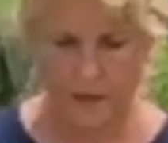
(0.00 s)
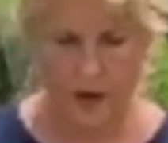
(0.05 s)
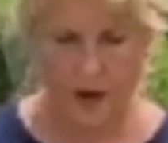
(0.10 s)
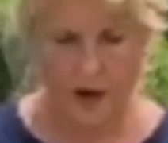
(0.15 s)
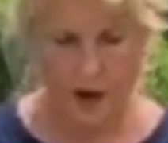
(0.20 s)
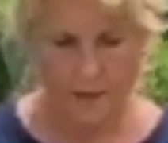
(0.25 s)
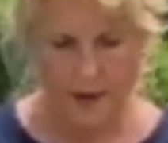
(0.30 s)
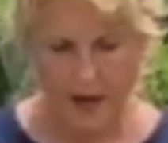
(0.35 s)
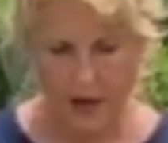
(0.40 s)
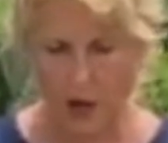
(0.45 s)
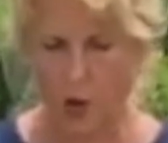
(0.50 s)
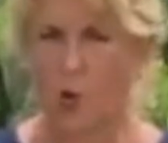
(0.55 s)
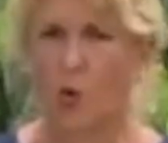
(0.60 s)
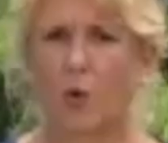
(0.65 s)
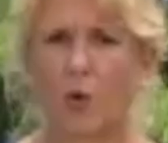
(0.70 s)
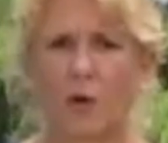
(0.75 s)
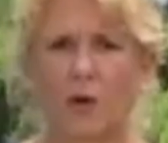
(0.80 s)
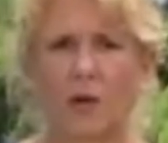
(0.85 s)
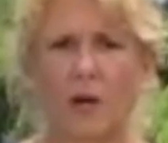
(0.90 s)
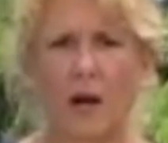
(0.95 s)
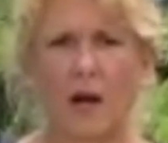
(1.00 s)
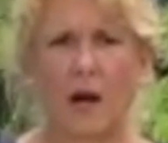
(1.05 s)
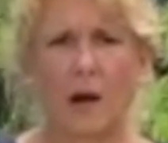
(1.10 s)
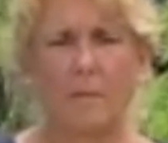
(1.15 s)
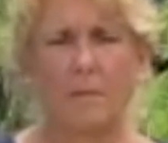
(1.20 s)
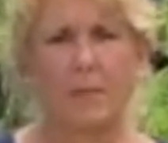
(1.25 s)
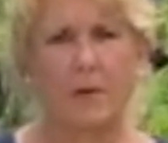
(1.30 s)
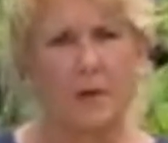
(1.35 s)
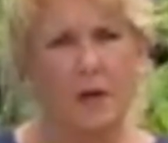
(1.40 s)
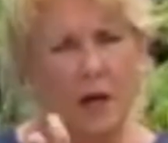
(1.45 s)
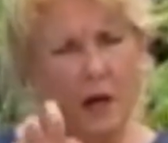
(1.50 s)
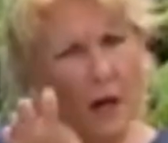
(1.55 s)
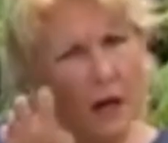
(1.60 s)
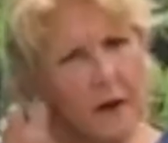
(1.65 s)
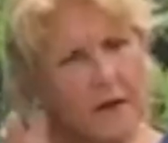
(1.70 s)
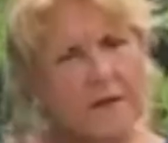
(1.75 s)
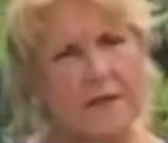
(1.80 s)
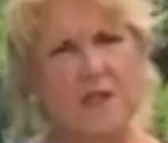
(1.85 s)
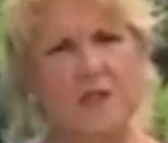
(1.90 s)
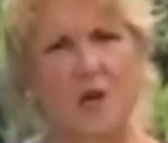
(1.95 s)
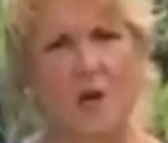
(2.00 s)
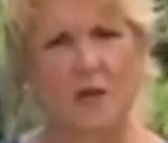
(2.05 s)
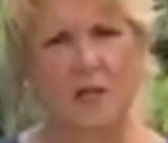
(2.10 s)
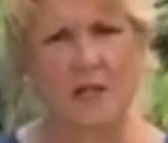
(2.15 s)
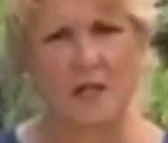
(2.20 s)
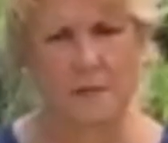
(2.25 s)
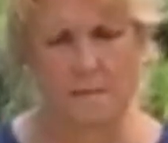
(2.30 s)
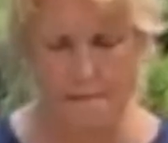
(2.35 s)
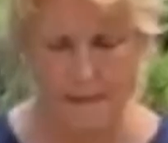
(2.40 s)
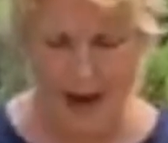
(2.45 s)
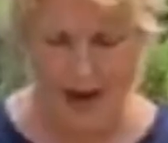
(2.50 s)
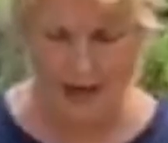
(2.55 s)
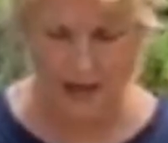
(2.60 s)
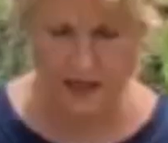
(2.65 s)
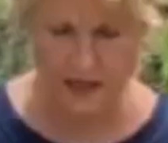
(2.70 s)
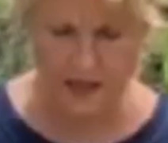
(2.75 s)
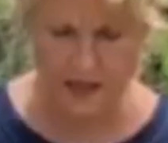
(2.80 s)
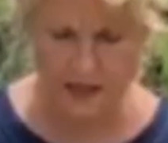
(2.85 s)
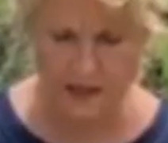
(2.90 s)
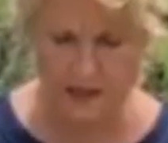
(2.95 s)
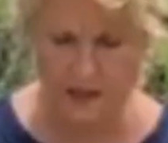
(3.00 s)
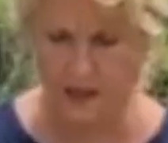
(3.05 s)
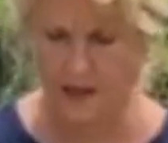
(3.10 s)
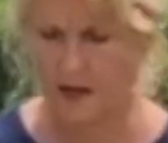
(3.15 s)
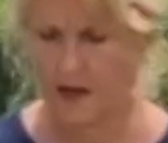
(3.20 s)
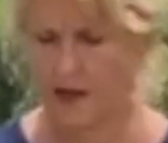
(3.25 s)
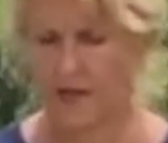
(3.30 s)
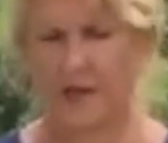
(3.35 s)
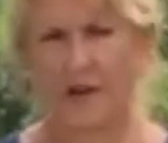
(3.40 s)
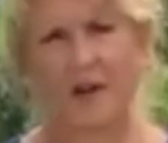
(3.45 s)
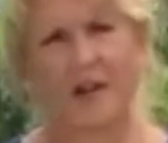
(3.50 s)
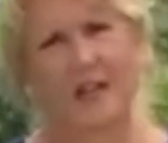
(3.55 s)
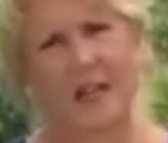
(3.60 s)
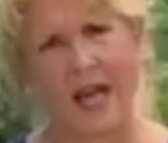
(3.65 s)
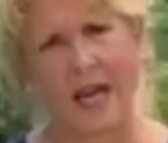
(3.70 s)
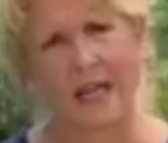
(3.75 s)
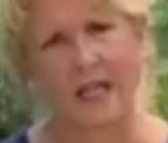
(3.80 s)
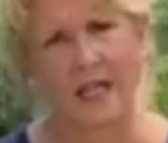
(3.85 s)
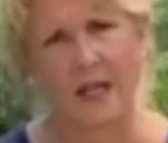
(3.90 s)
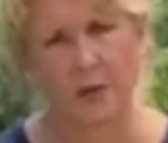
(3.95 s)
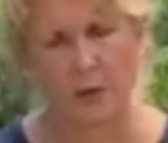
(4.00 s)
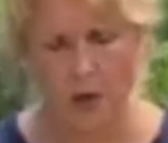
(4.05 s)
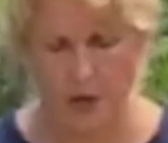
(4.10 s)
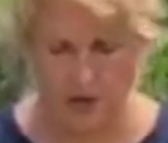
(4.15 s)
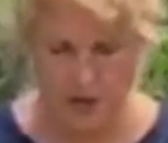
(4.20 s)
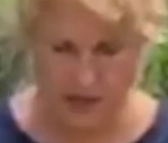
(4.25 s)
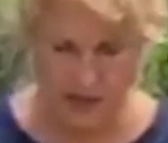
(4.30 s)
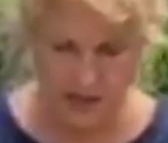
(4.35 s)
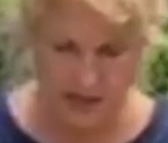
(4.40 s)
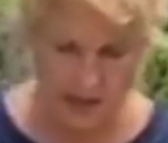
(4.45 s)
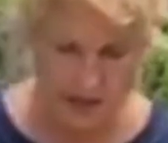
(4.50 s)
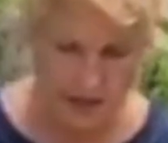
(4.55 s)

about a 1/4 cup of salted mac nuts. They're lightly roasted.